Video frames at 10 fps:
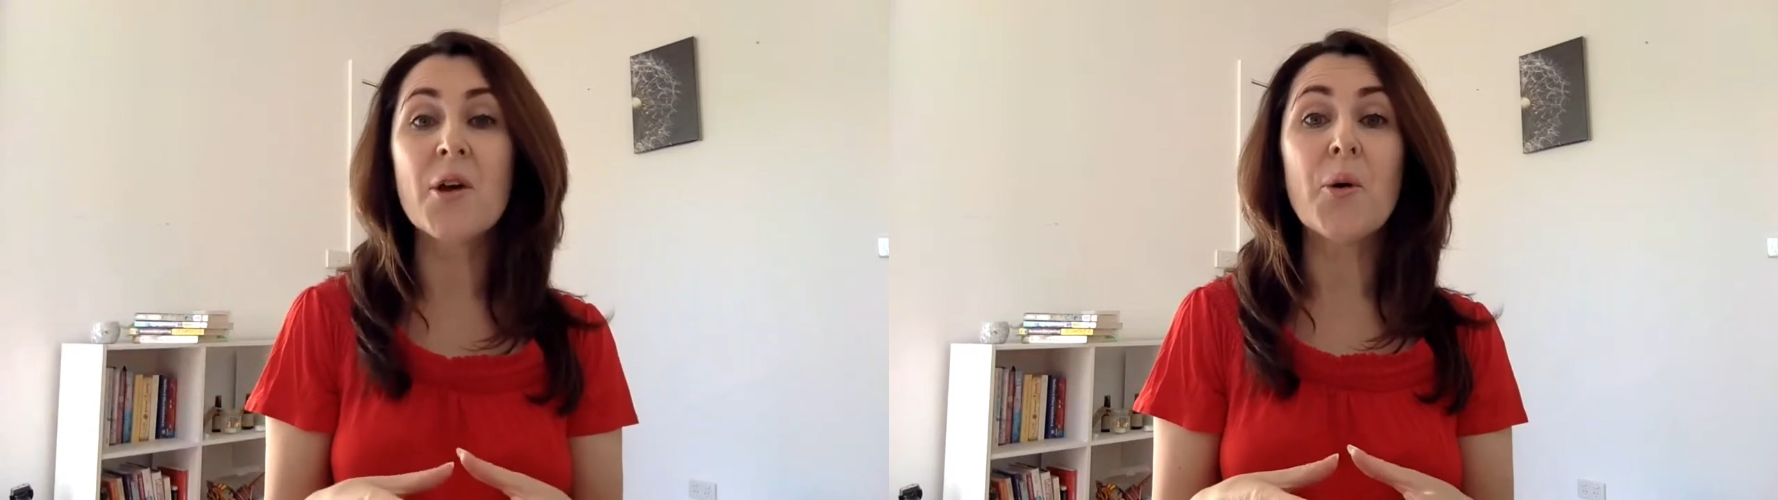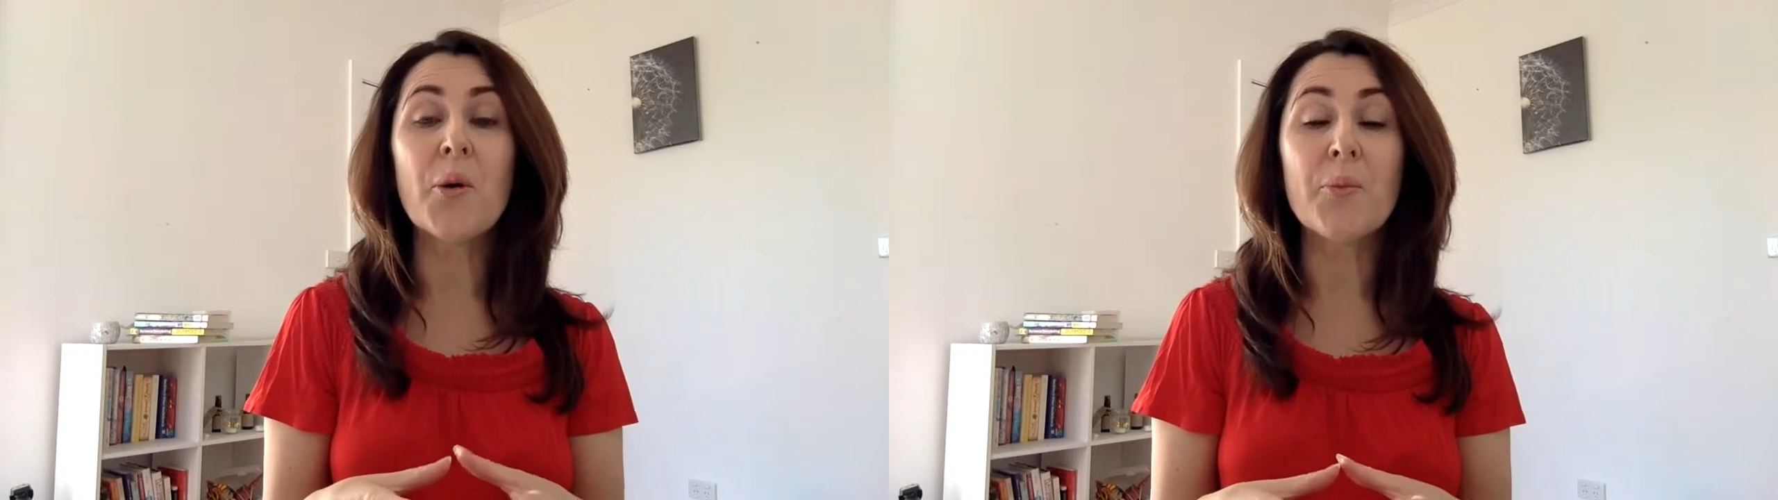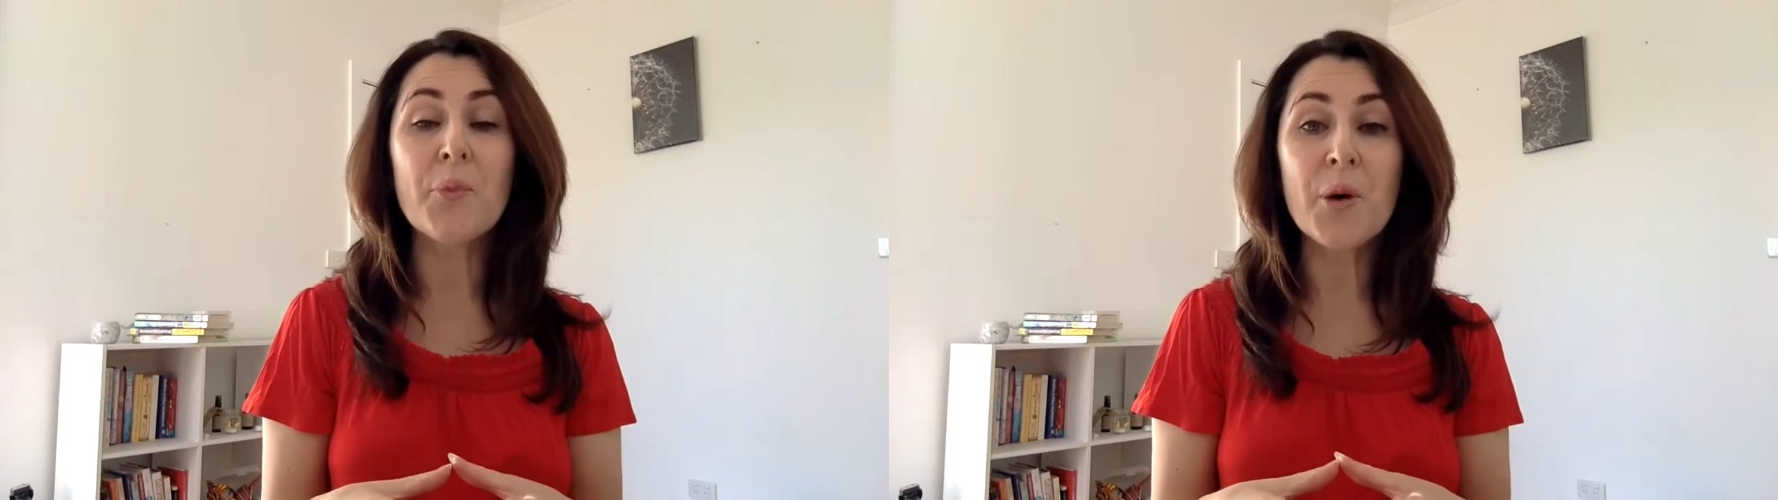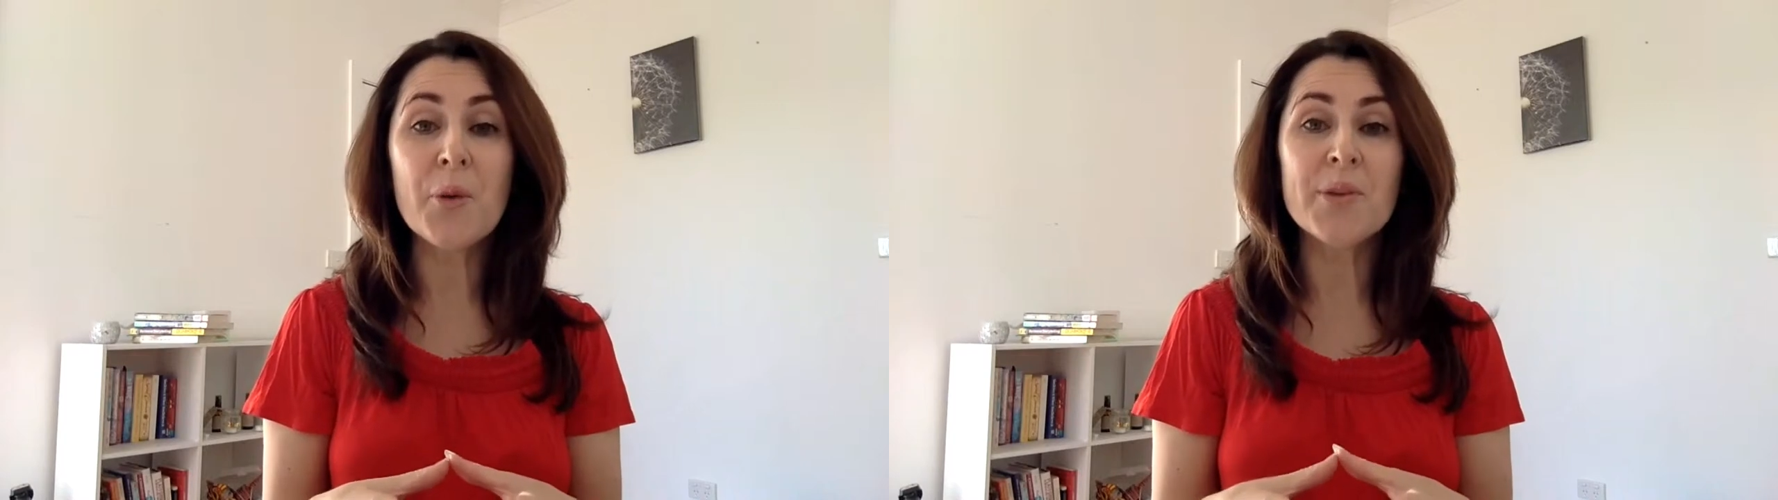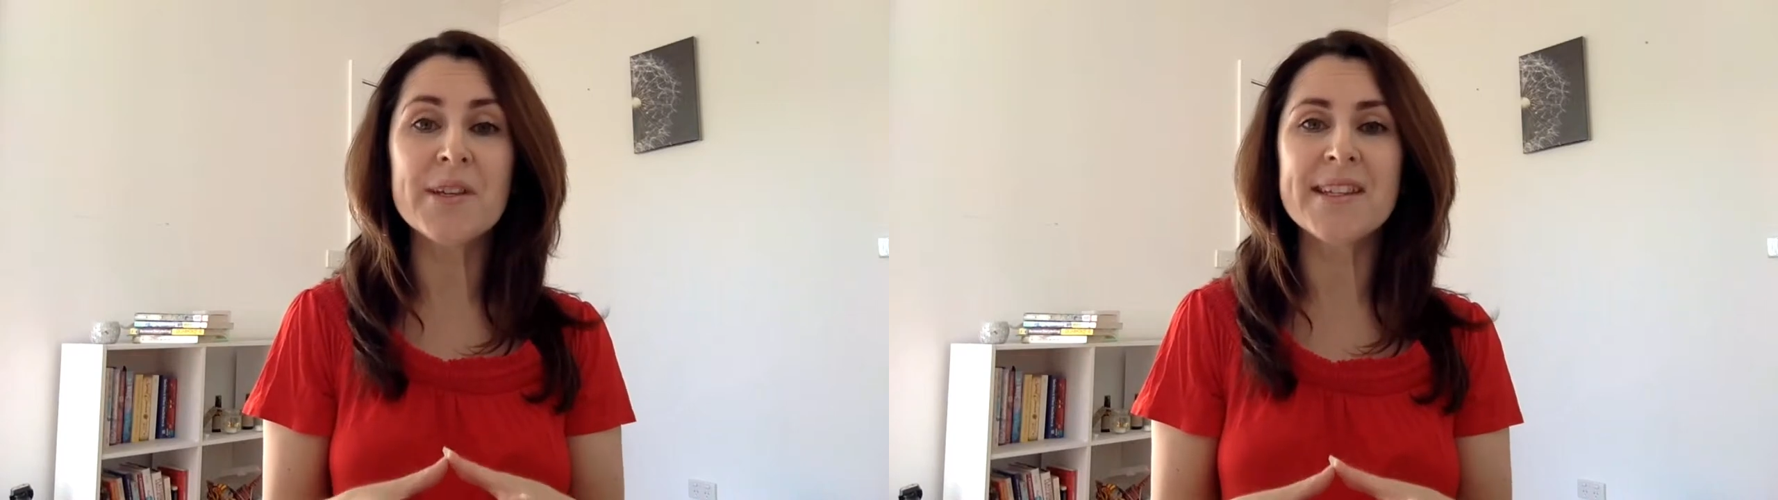or
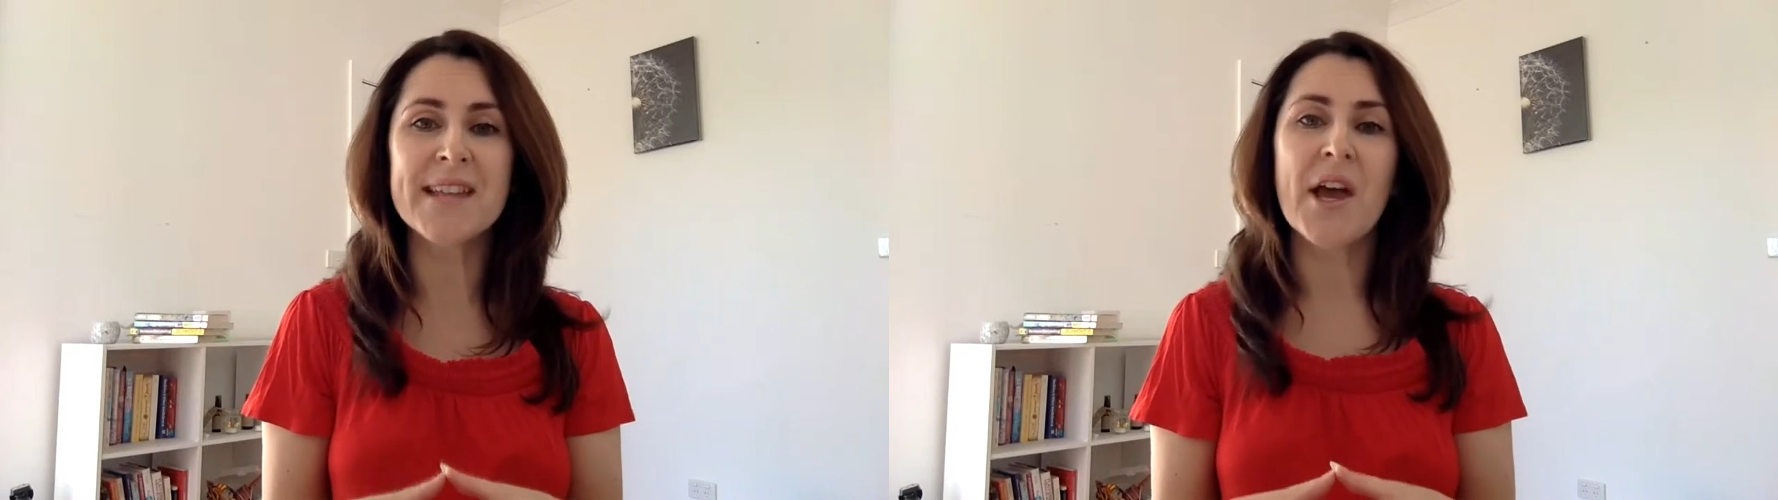purpose